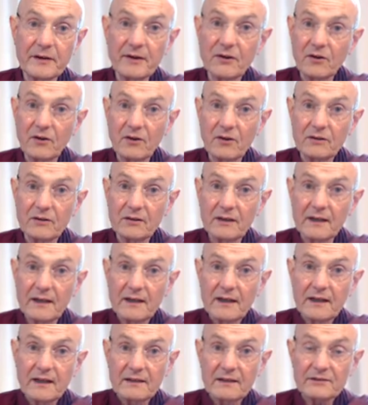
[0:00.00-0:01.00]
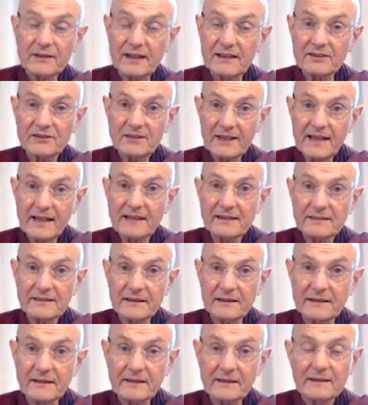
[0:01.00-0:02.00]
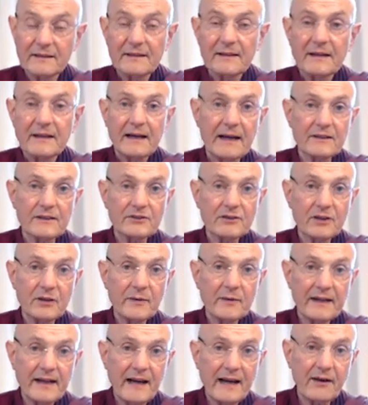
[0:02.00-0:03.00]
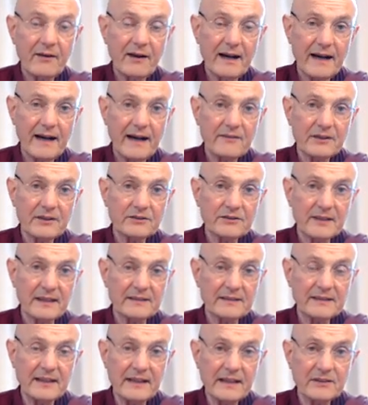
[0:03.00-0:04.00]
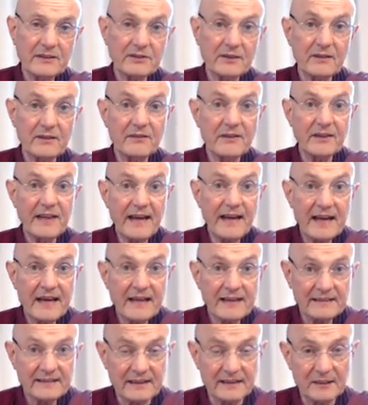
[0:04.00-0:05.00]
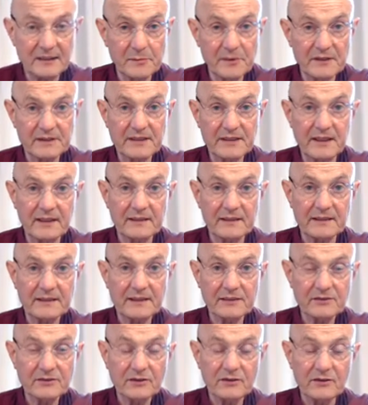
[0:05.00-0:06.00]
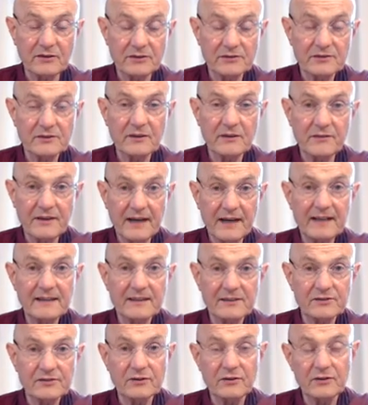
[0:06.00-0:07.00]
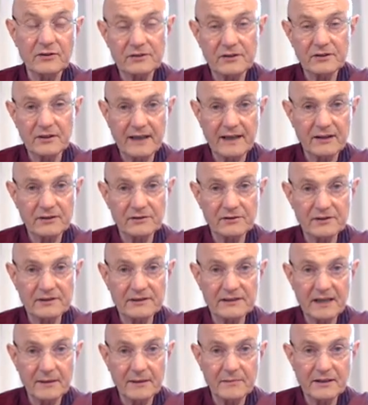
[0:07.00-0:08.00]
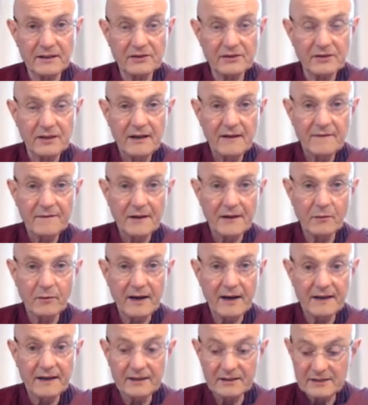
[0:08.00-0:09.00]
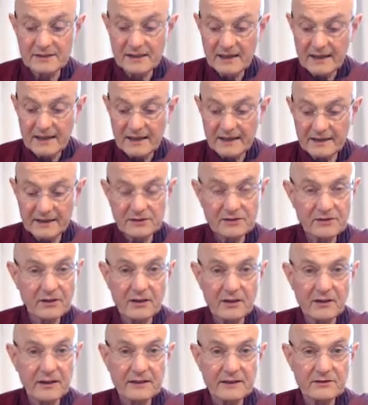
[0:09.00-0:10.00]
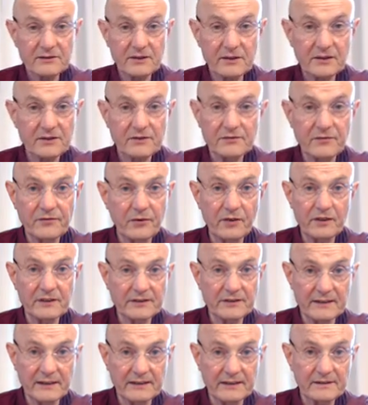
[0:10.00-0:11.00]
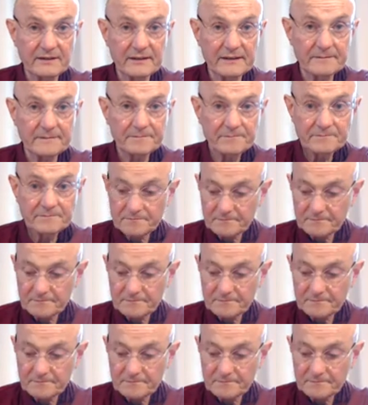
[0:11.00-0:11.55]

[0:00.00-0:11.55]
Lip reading: been all translated. And so we now have a translation of their Satipatthana discourse, of their discourse on how to establish awareness. And it's not as full as this.